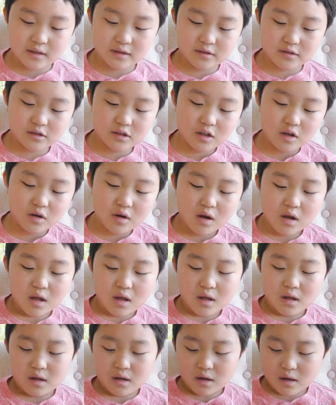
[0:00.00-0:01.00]
And so,
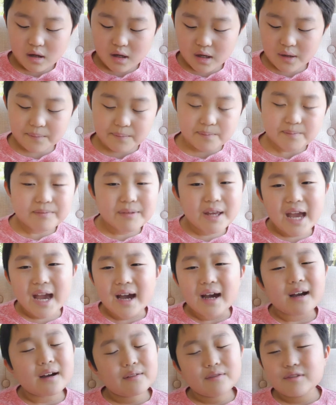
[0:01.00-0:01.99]

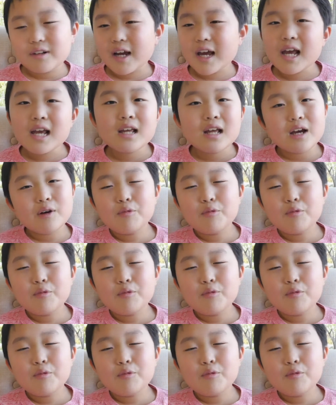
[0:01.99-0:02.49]
right?